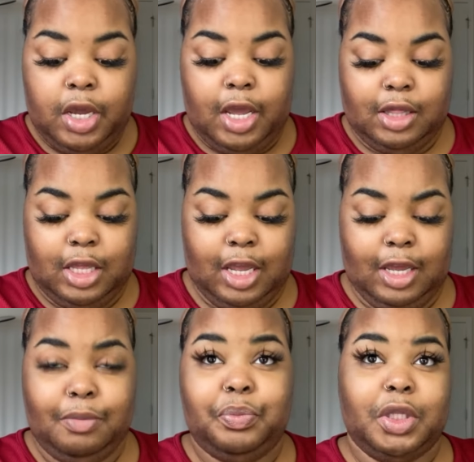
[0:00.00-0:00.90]
and
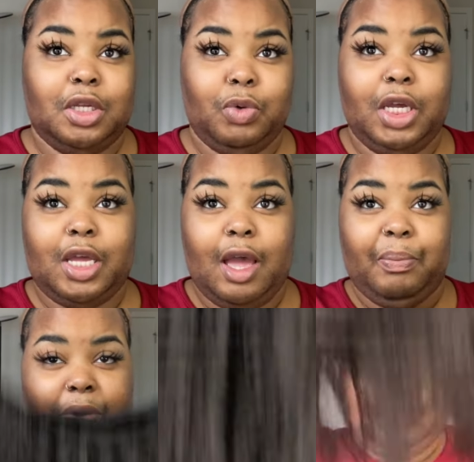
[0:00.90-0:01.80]
then put the wig
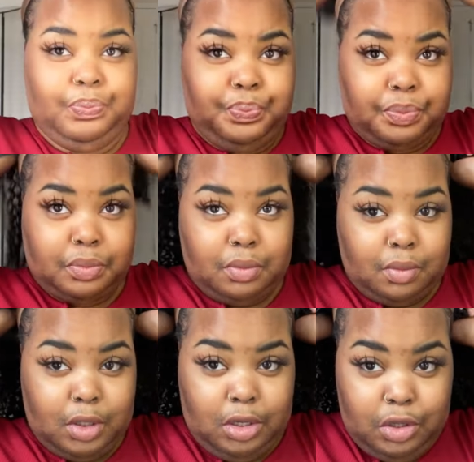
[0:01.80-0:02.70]
cap on.
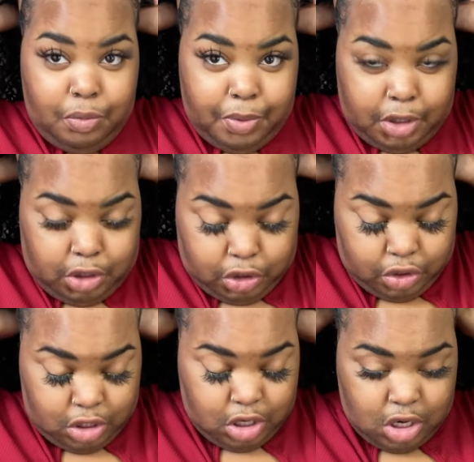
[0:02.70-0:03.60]
You put
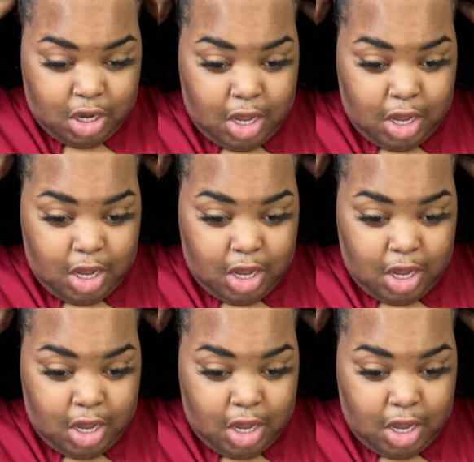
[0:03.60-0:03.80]
your